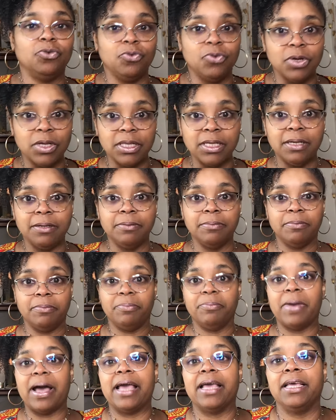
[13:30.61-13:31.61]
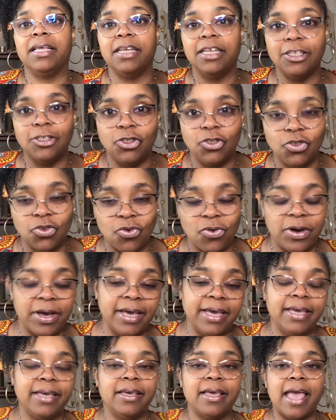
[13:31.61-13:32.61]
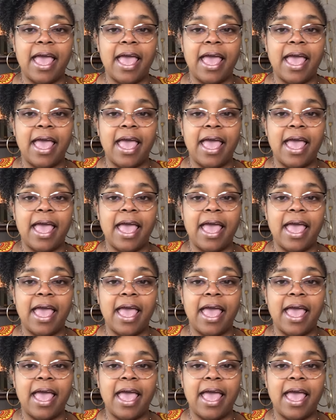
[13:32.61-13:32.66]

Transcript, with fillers: really might enjoy